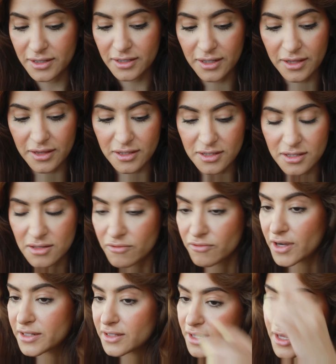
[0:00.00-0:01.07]
and this is the
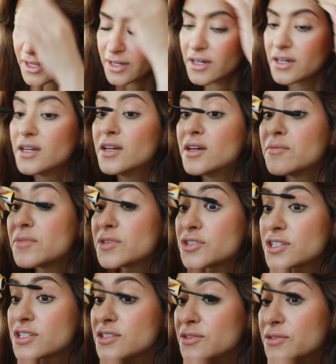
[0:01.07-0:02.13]
final layer, but
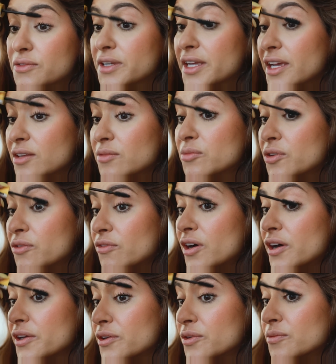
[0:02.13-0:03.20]
just to create more
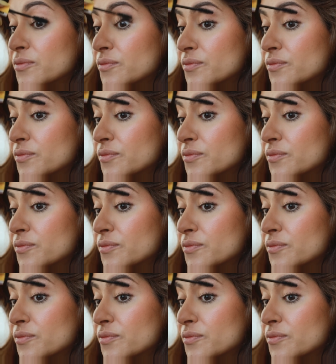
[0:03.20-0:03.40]
volume.